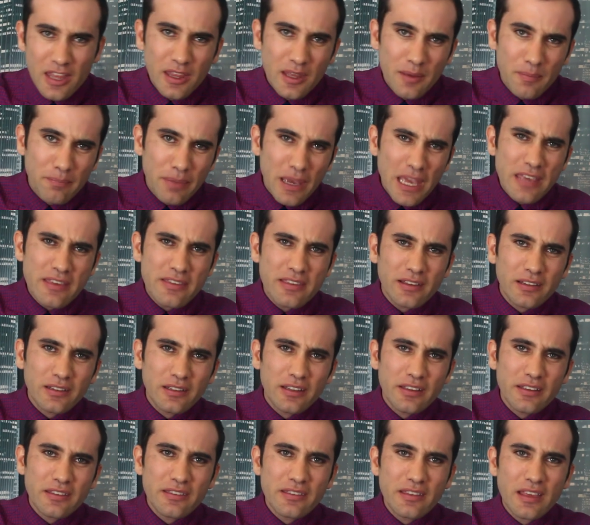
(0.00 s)
that
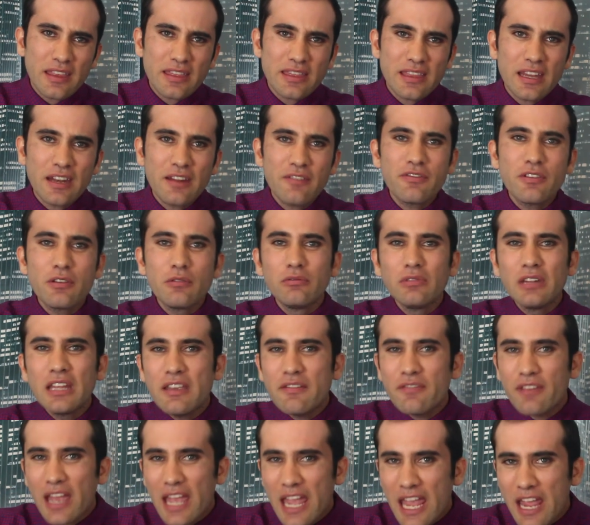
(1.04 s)
basically said that if you
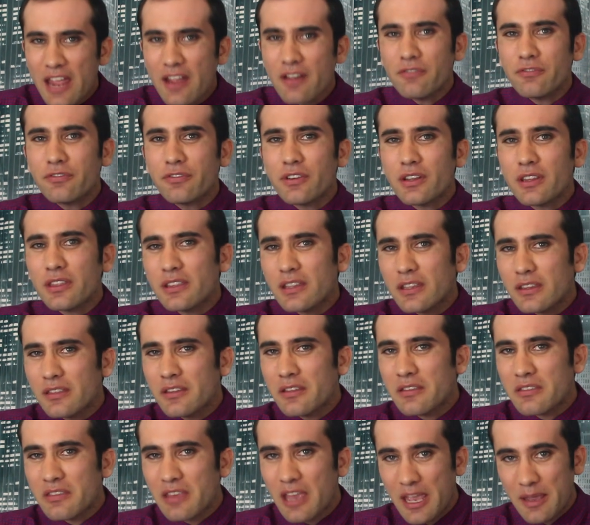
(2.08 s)
leave everything
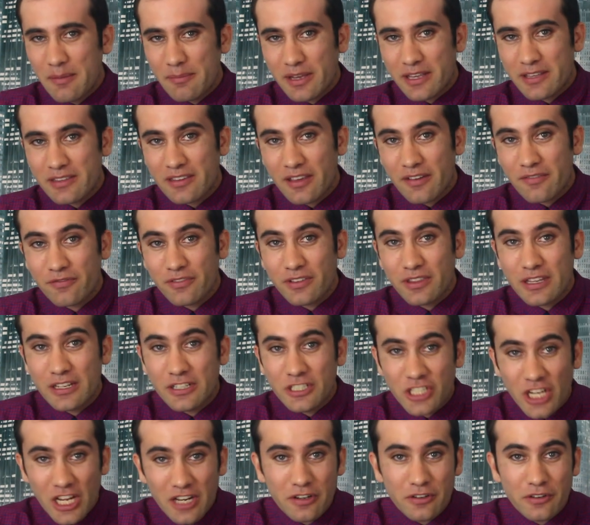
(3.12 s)
the same except for the
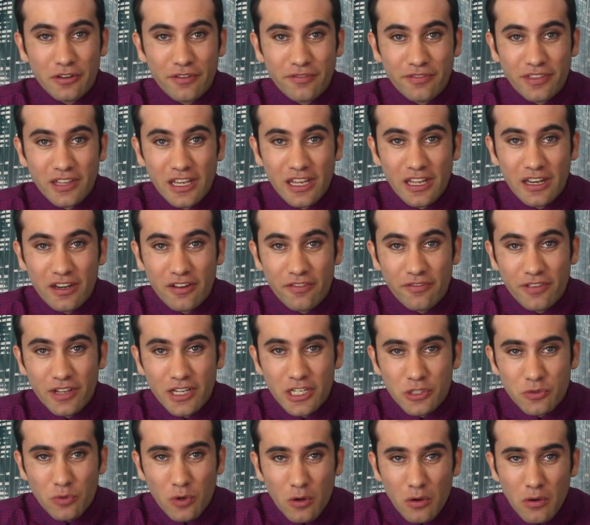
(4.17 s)
gender of the
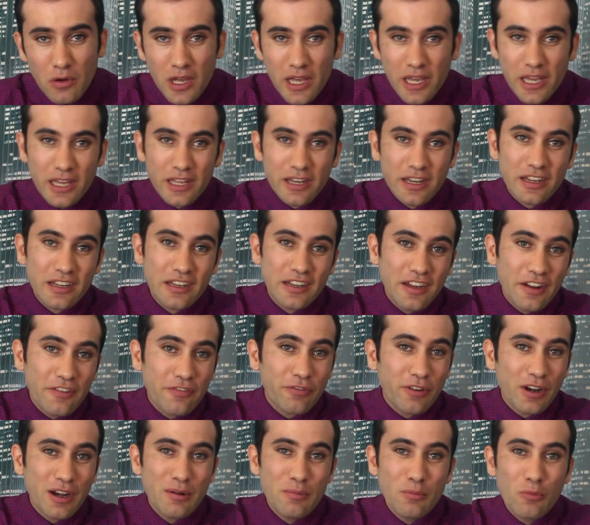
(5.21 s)
individual and a
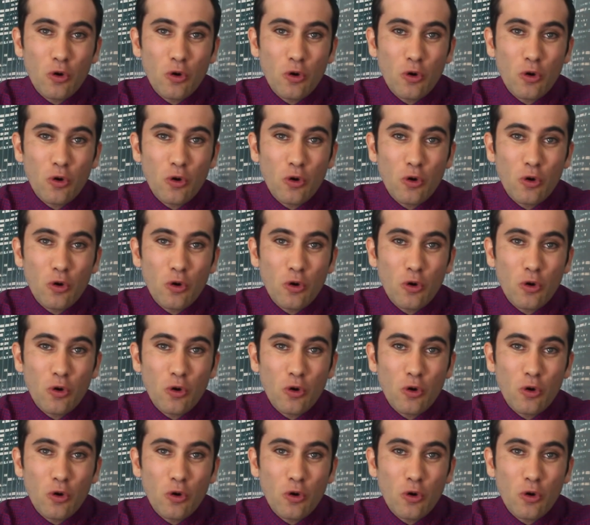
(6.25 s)
different,